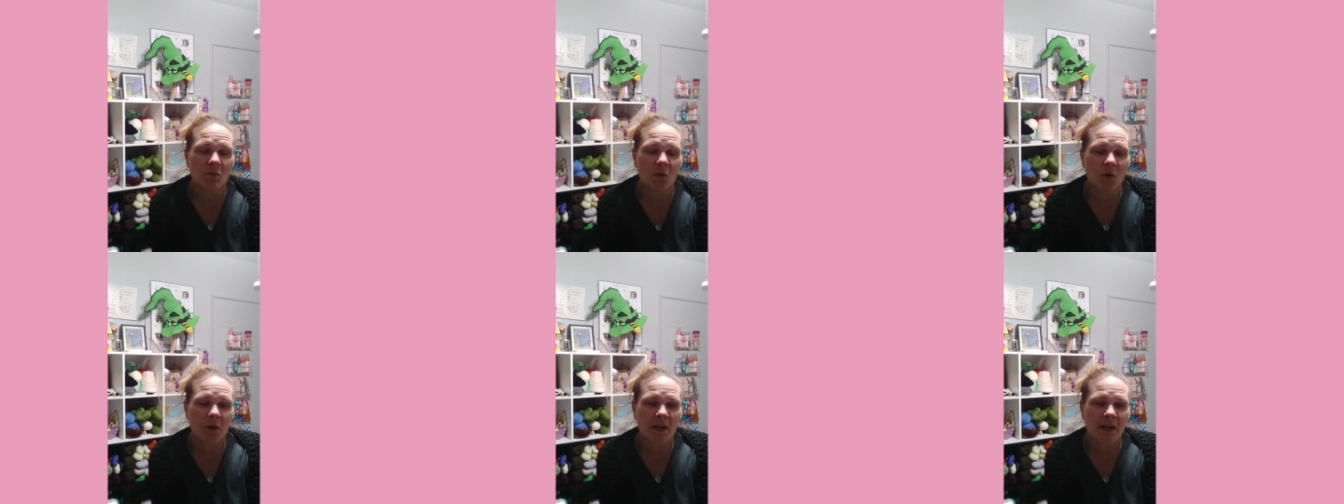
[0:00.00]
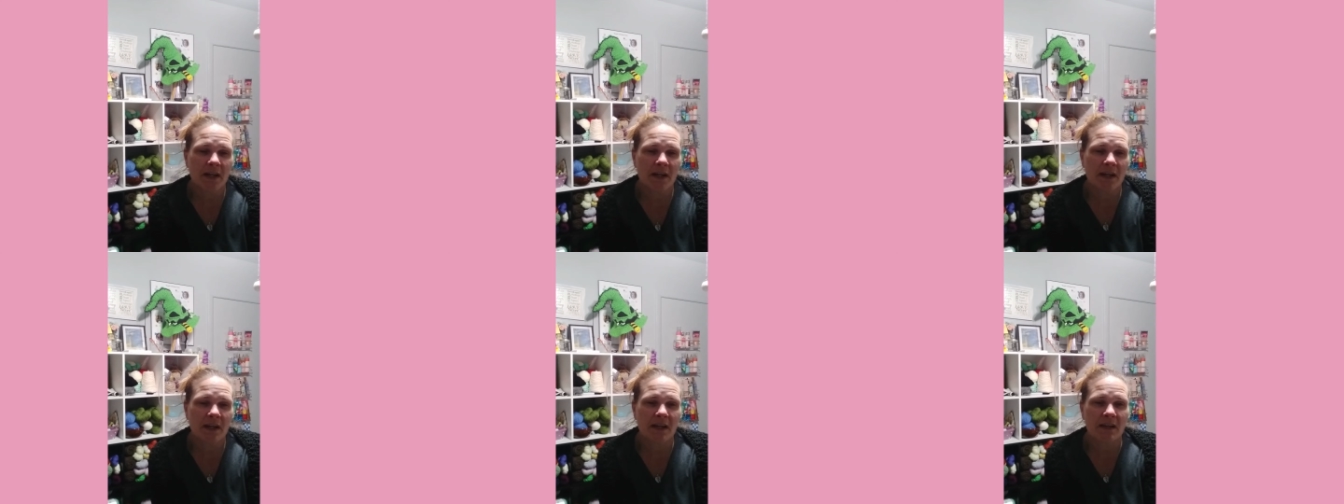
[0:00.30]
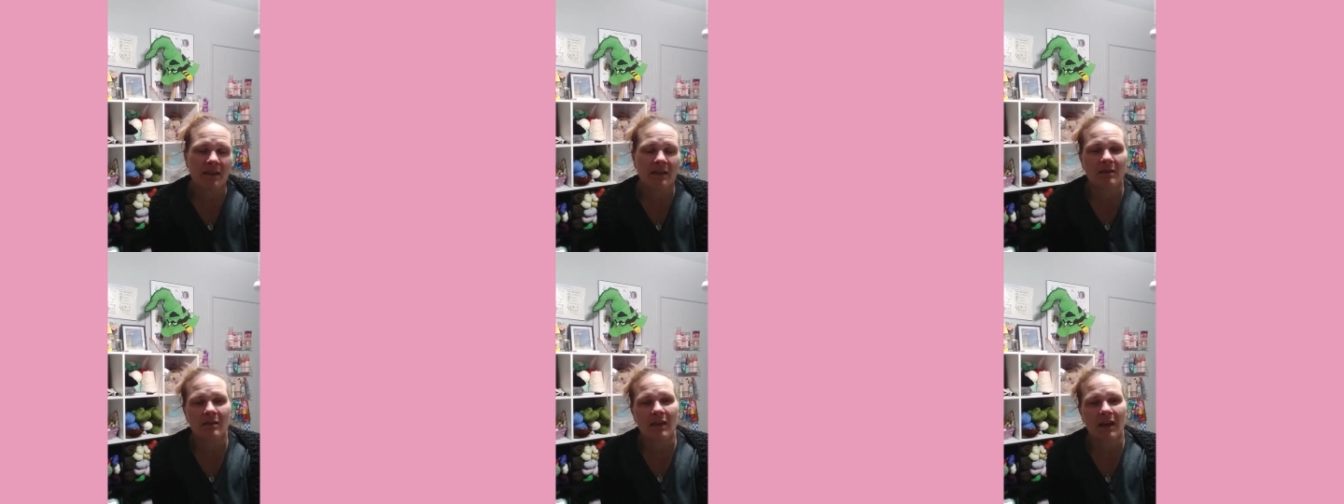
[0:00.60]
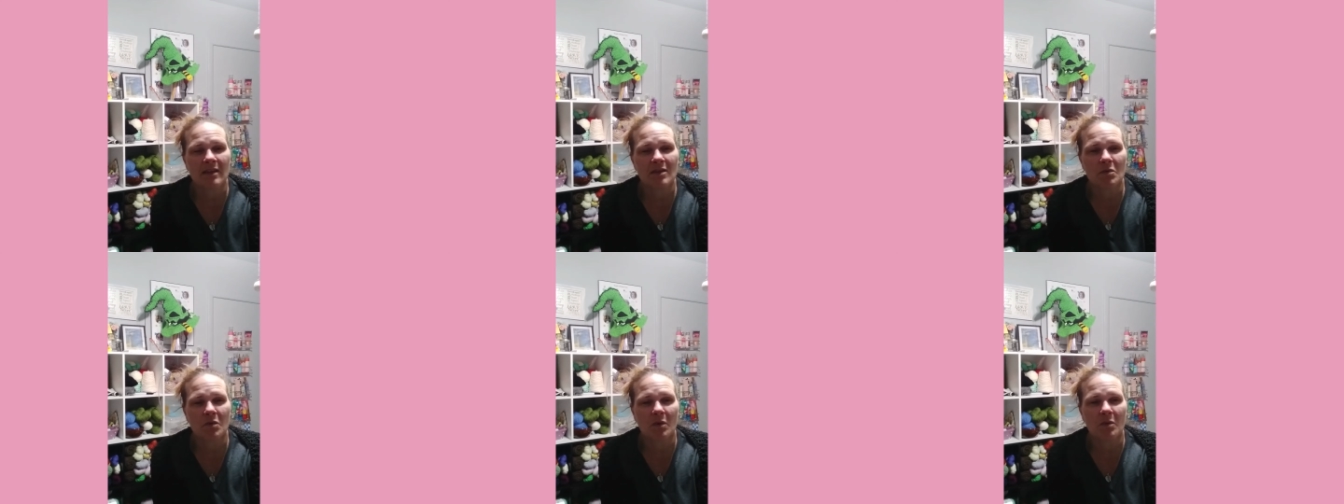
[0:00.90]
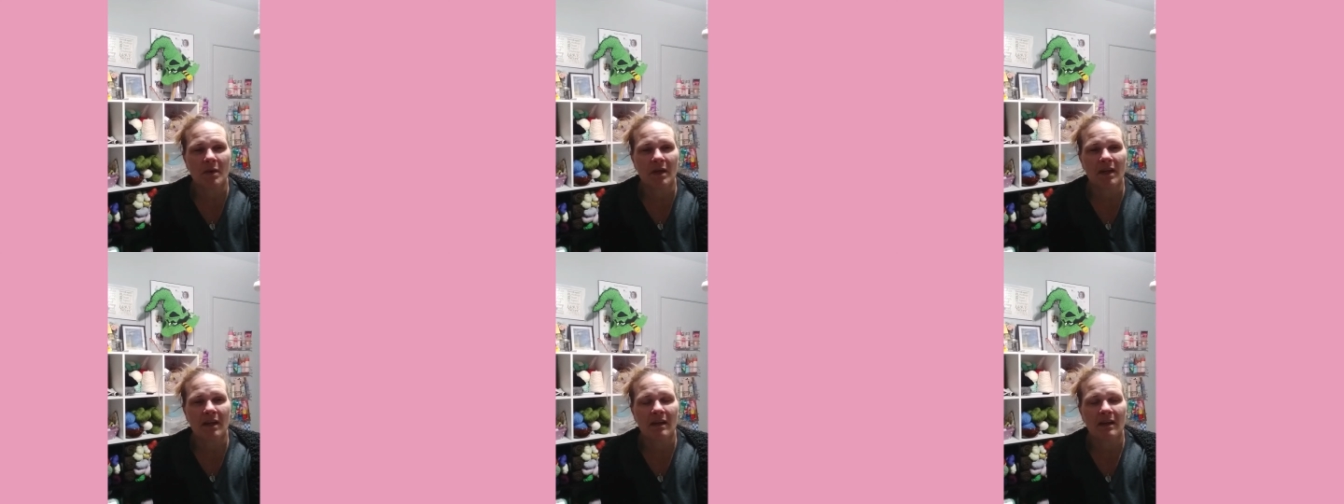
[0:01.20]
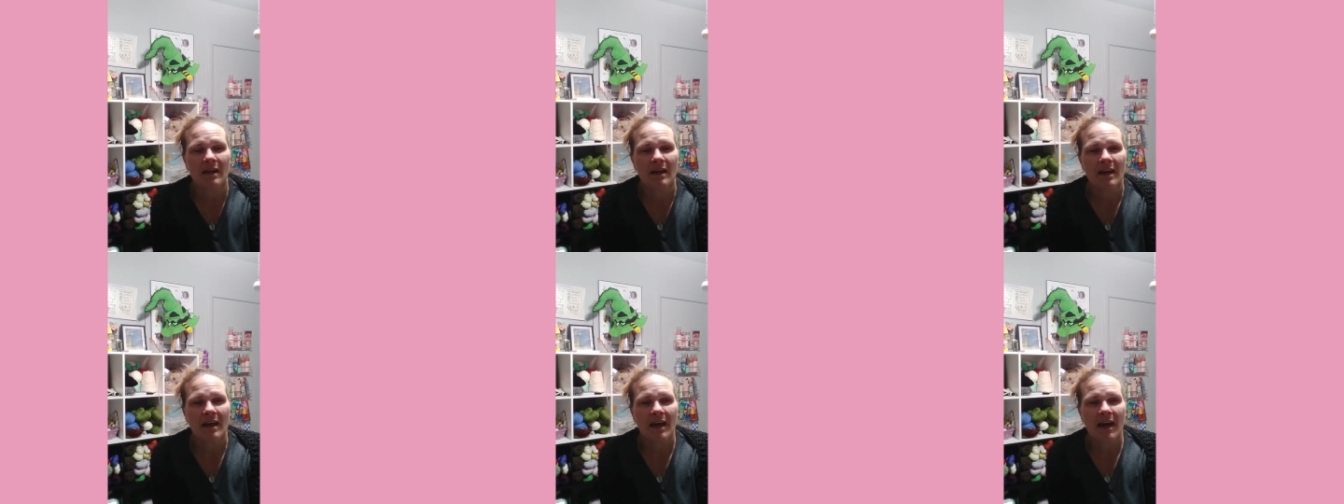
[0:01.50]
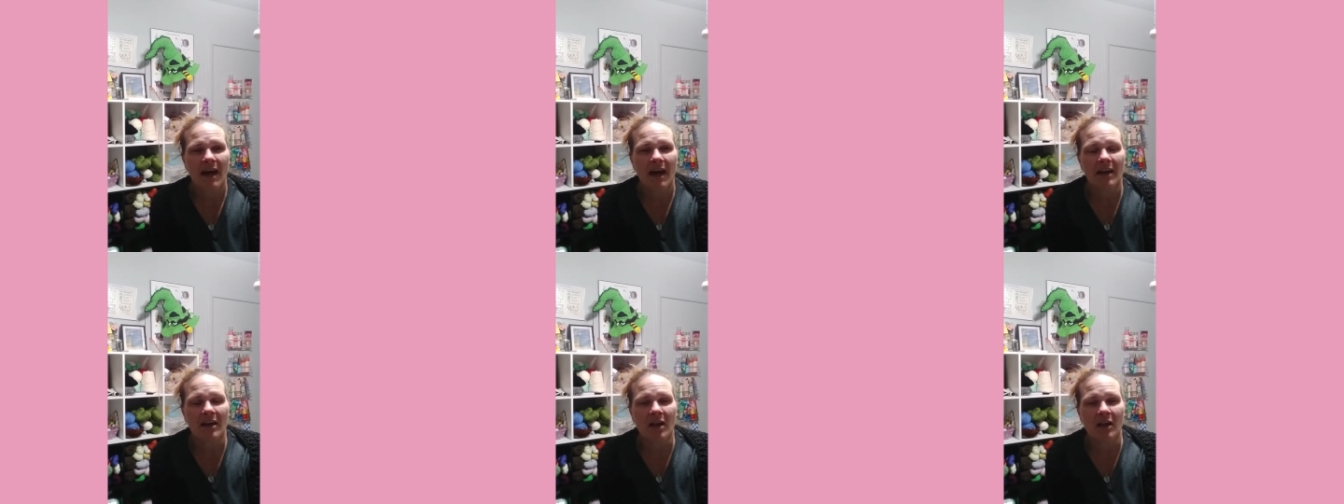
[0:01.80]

morning and that's where we had